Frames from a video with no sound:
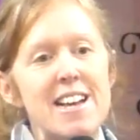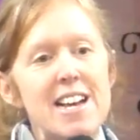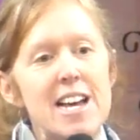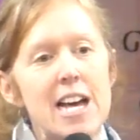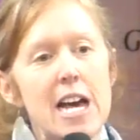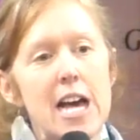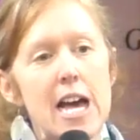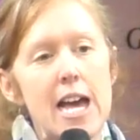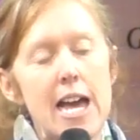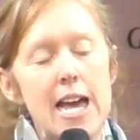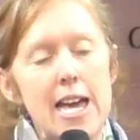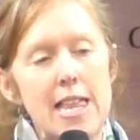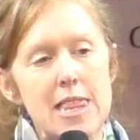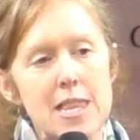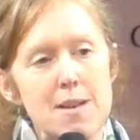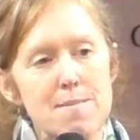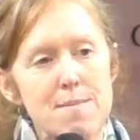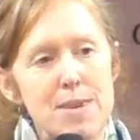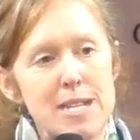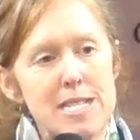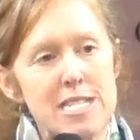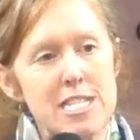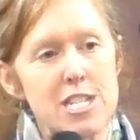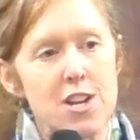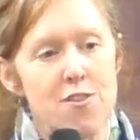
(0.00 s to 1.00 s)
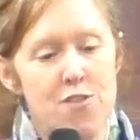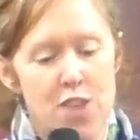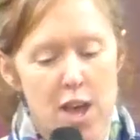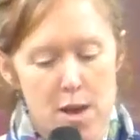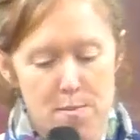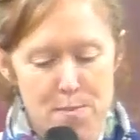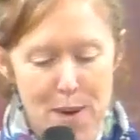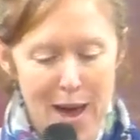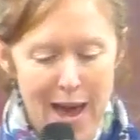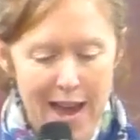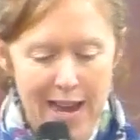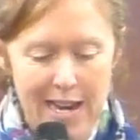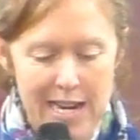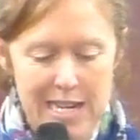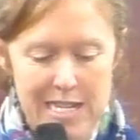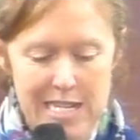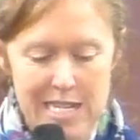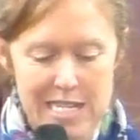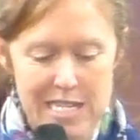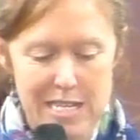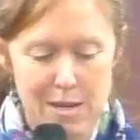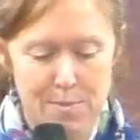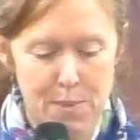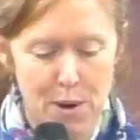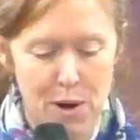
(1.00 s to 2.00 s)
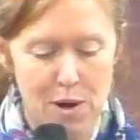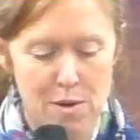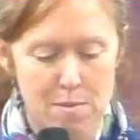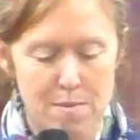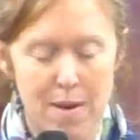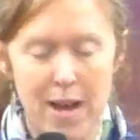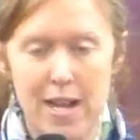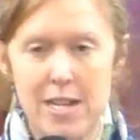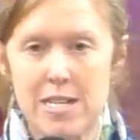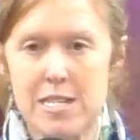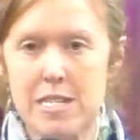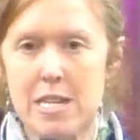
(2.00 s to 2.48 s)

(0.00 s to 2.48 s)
in the midst of their pain and disappointment.